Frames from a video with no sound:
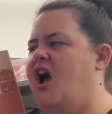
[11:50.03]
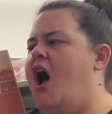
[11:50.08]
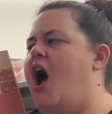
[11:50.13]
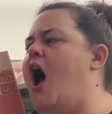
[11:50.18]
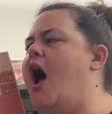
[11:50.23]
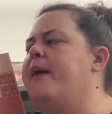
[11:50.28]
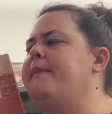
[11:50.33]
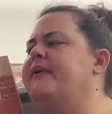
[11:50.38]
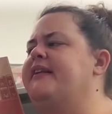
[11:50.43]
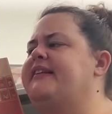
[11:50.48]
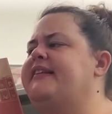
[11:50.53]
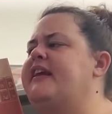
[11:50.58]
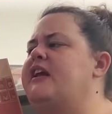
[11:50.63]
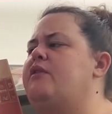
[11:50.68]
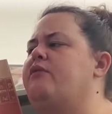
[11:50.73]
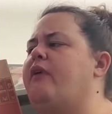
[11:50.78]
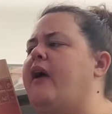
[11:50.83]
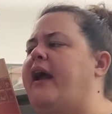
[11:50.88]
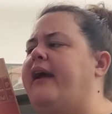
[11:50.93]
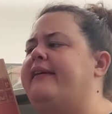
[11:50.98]
I'm a
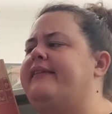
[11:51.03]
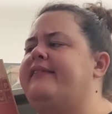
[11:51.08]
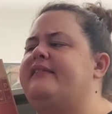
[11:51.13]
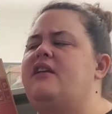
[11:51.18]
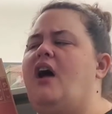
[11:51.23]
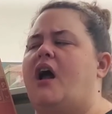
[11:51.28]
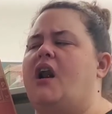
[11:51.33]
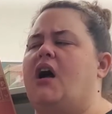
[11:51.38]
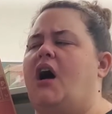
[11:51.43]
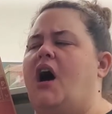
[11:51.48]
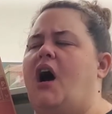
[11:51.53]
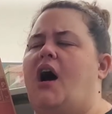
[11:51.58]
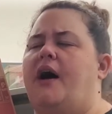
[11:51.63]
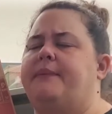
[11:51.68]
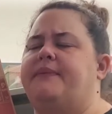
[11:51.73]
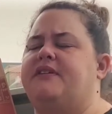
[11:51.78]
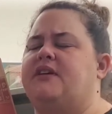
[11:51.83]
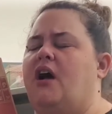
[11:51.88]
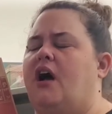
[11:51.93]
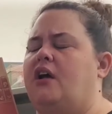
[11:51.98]
T-Rex, not a
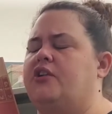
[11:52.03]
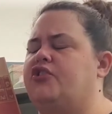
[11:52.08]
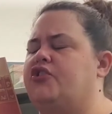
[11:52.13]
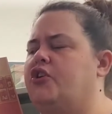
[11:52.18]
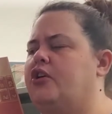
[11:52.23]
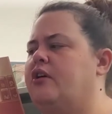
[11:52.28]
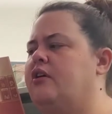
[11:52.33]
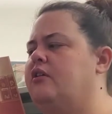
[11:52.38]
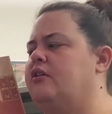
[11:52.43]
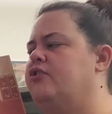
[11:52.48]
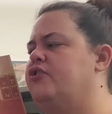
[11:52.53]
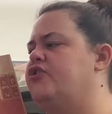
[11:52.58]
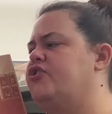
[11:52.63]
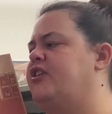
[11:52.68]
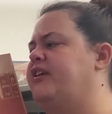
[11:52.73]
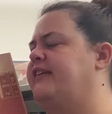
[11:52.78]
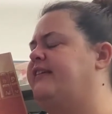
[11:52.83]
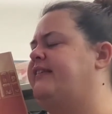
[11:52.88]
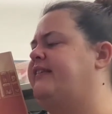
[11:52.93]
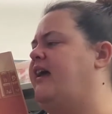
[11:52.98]
hopscotcher,
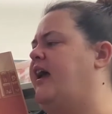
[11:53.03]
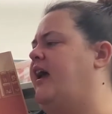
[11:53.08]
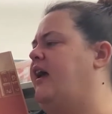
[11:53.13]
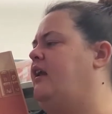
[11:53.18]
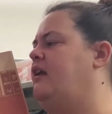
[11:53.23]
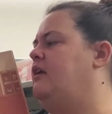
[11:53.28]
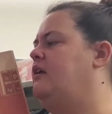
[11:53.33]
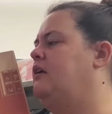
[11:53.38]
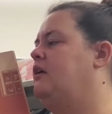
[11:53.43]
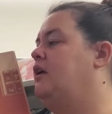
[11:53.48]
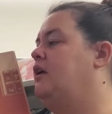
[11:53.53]
she said.